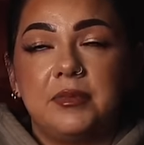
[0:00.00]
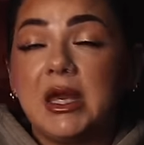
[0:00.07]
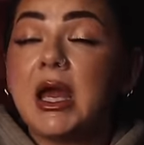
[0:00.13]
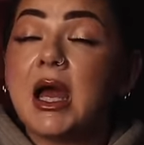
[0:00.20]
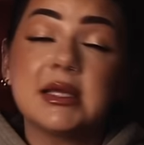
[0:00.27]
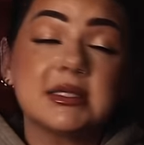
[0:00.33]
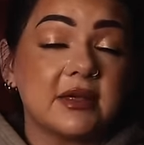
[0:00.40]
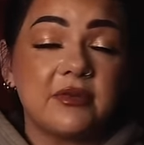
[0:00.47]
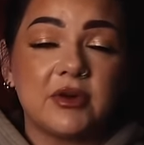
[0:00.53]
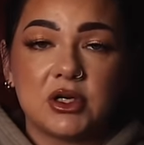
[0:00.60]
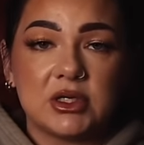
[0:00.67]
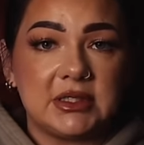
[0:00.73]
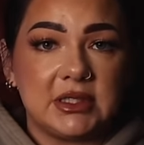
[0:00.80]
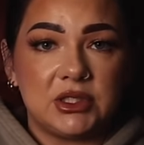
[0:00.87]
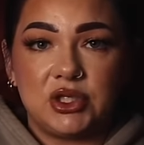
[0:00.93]
because of her
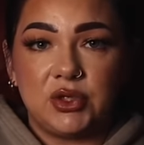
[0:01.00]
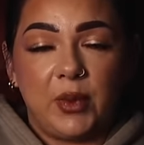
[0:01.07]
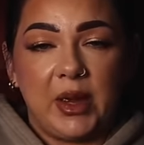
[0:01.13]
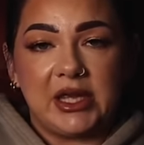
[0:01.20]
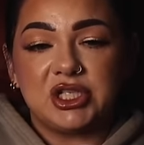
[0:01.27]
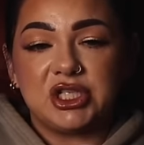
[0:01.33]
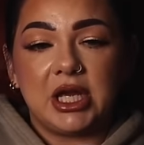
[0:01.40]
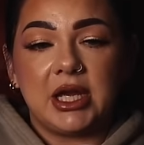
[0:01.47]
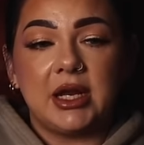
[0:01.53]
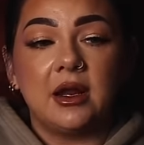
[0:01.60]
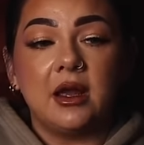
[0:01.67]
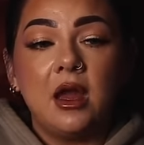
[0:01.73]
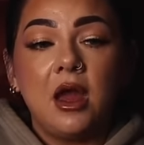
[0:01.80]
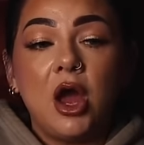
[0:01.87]
situation,